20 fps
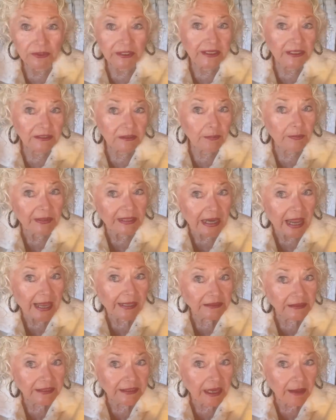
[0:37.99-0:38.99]
He's been
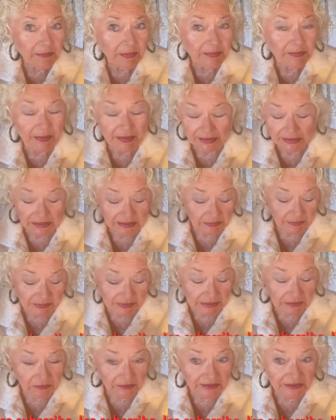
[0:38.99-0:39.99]
acting up a bit. He's
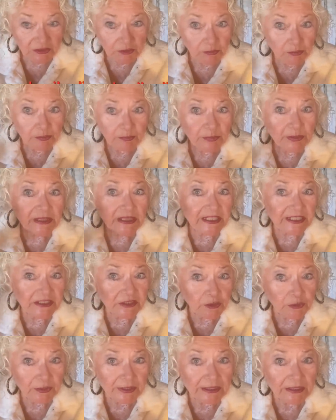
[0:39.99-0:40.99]
been a little
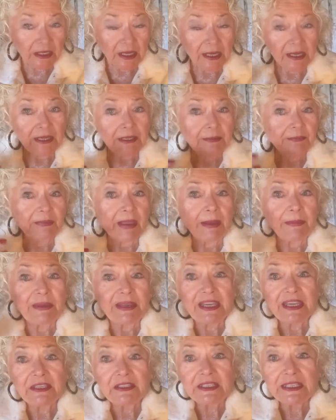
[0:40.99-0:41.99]
belligerent. Maybe
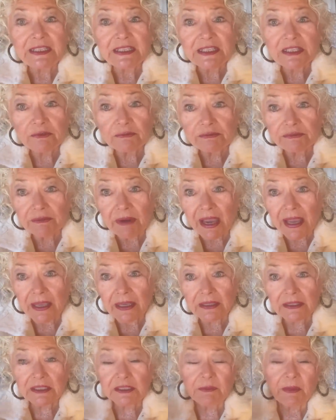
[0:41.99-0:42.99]
he needs a
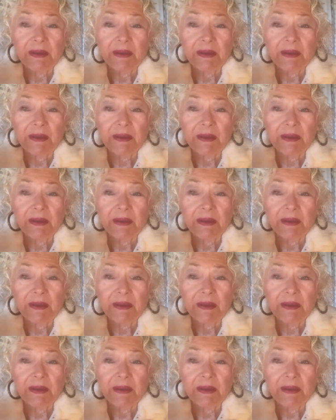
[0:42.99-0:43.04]
rest.